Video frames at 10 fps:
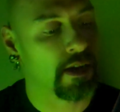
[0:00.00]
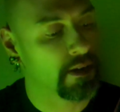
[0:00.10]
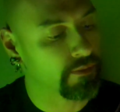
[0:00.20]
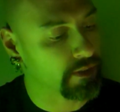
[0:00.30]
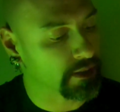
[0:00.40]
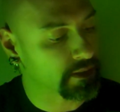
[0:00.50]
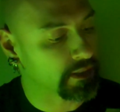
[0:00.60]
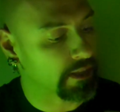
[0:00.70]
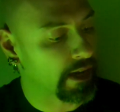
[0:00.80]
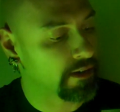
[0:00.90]
I don't know if you can
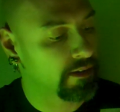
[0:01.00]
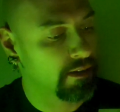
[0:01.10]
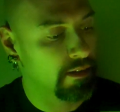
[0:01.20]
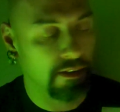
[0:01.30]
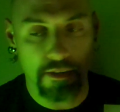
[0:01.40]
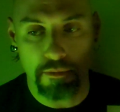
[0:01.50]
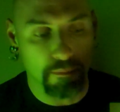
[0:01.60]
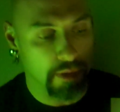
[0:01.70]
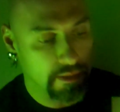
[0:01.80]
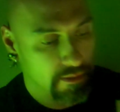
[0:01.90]
see that,
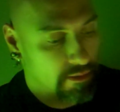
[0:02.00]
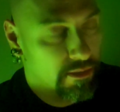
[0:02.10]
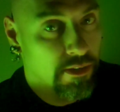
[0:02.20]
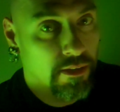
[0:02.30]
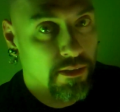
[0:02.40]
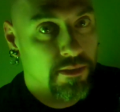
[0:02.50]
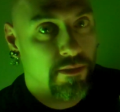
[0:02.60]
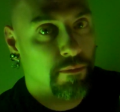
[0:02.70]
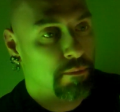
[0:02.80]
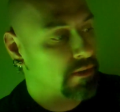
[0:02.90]
but here, I'll
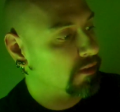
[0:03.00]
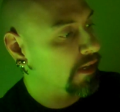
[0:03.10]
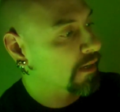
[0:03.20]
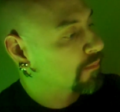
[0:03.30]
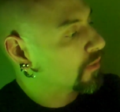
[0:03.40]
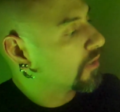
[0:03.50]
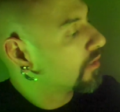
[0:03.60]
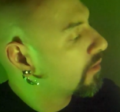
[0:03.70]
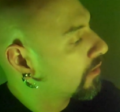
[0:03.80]
just put the light up to it.